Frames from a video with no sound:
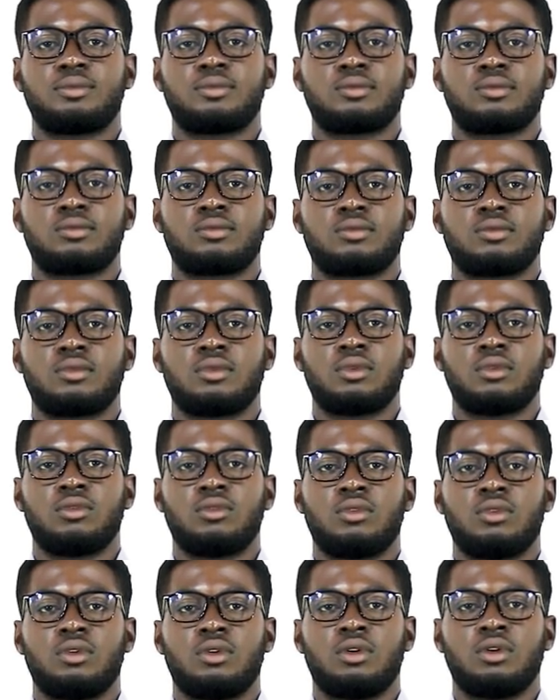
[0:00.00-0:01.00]

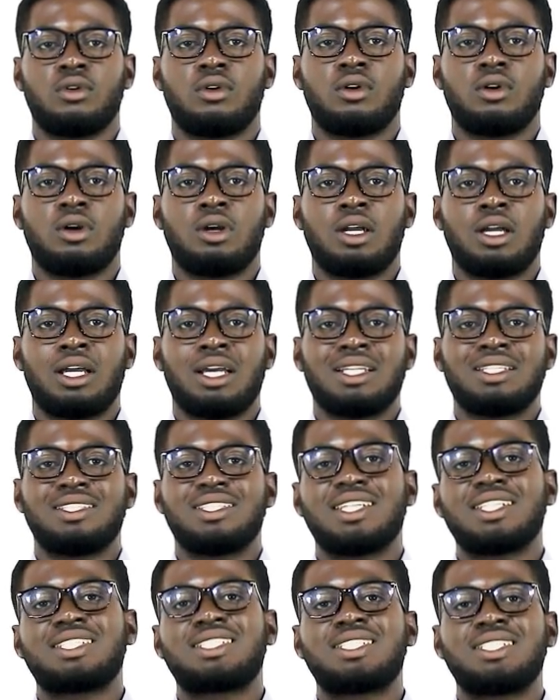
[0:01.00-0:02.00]
Standardization Authority
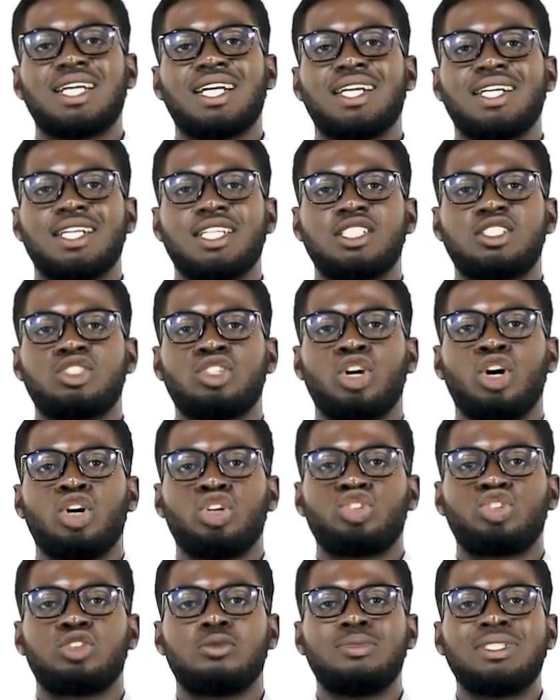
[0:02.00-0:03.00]
procedures
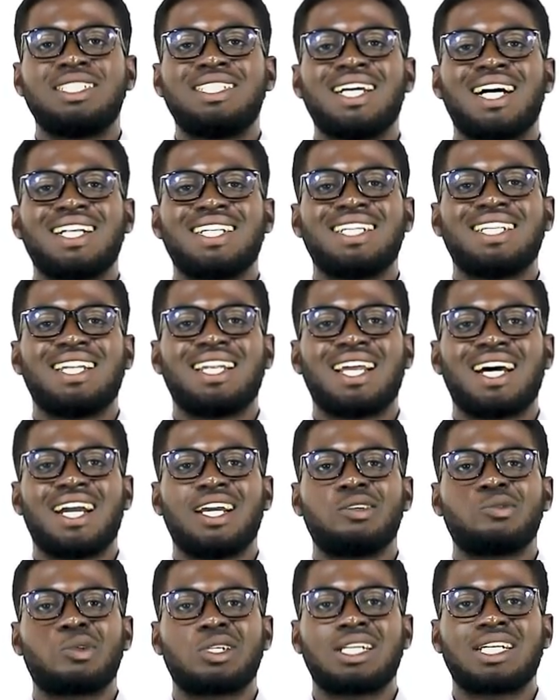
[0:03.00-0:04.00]
in instances
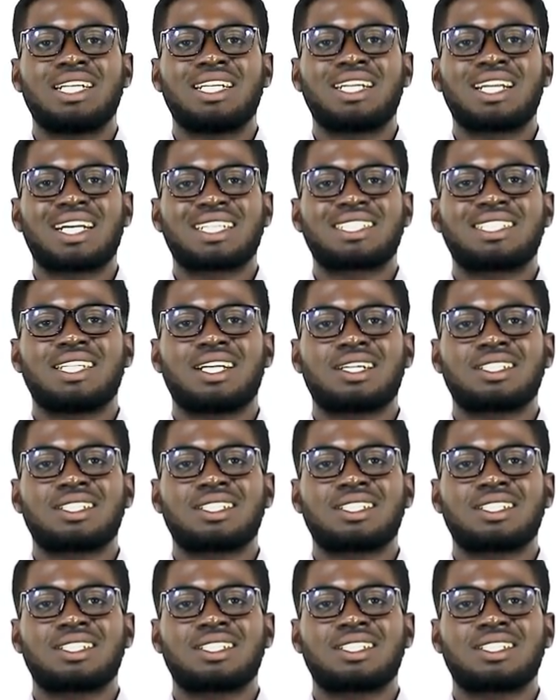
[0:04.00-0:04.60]
such as